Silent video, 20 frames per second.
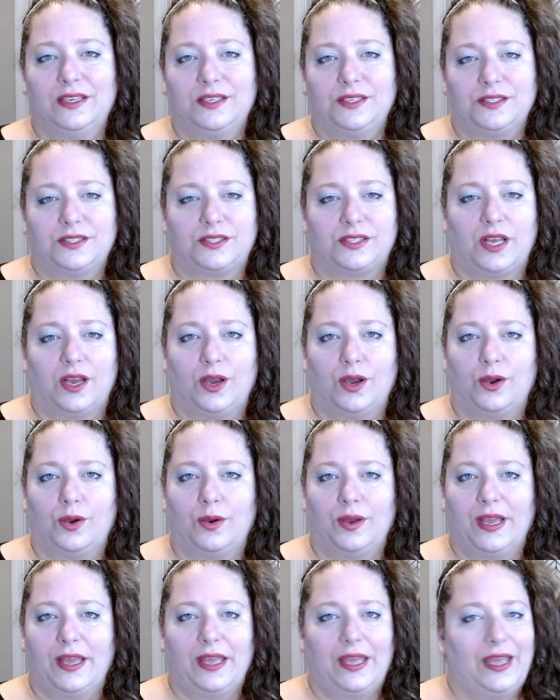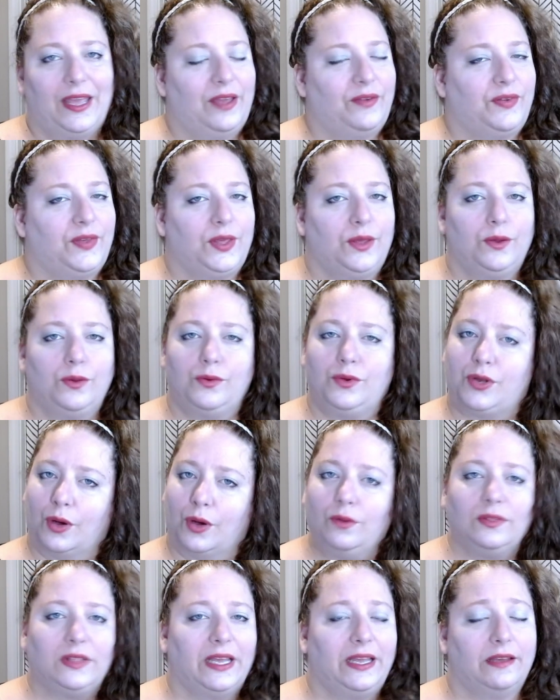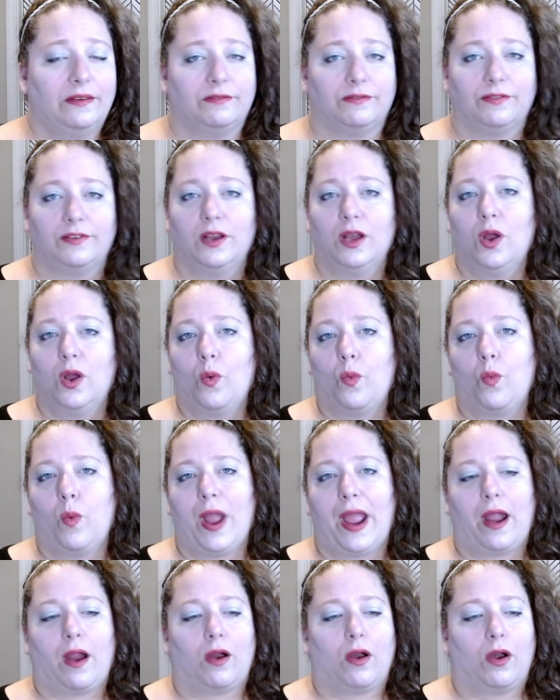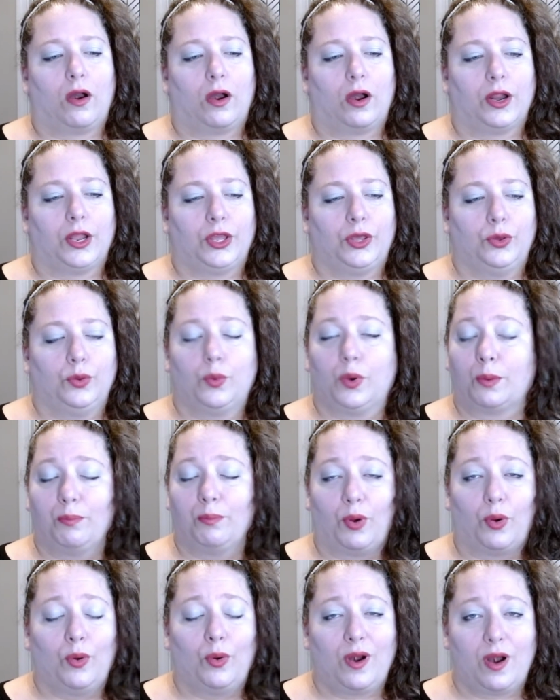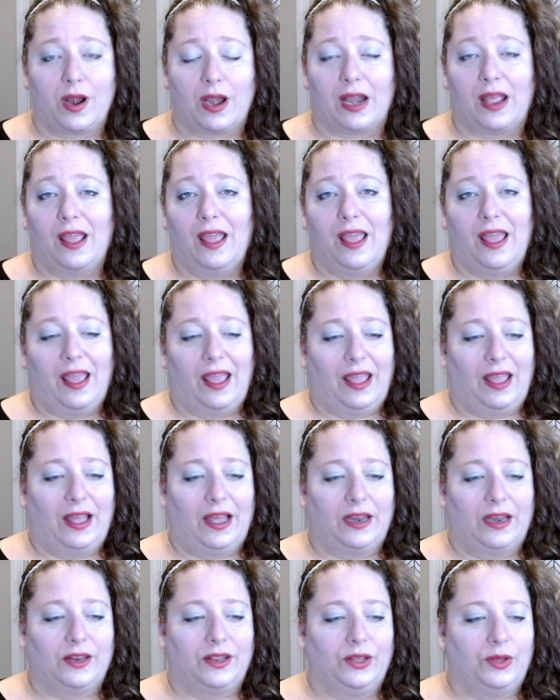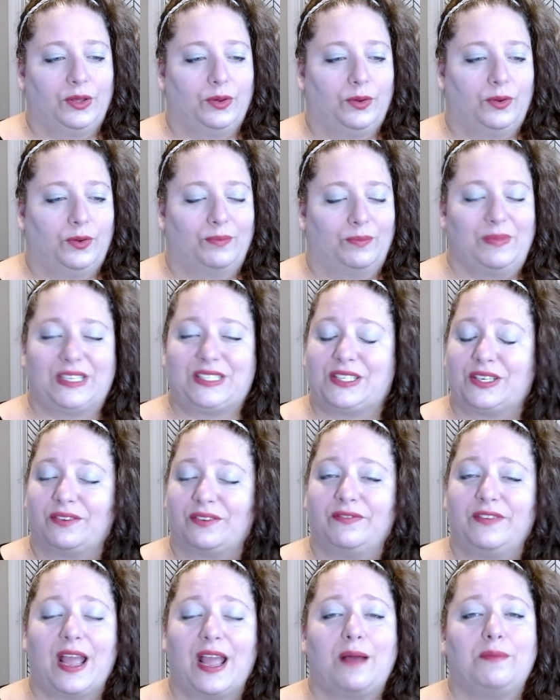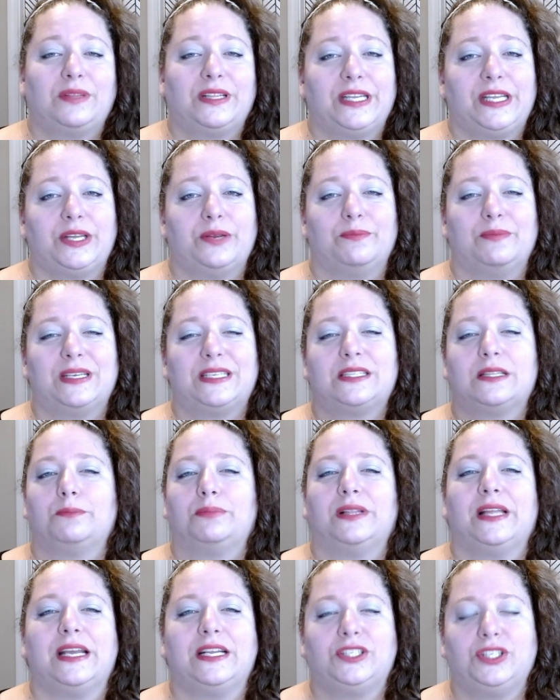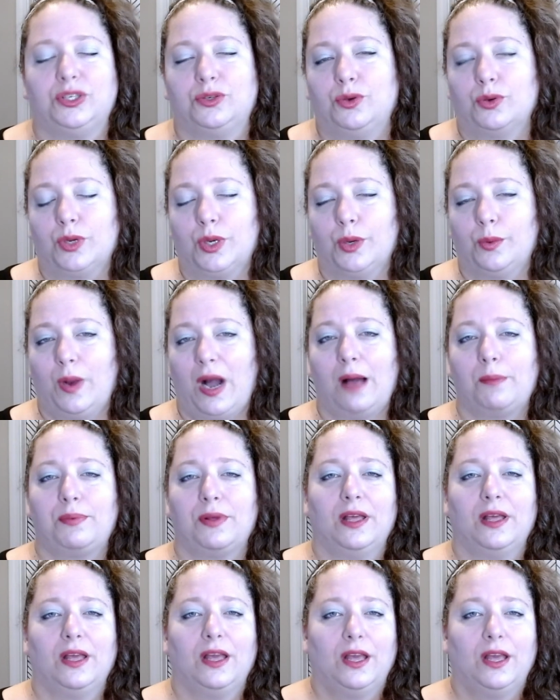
So if you don't live where you were born and you miss your family, you miss the place you grew up,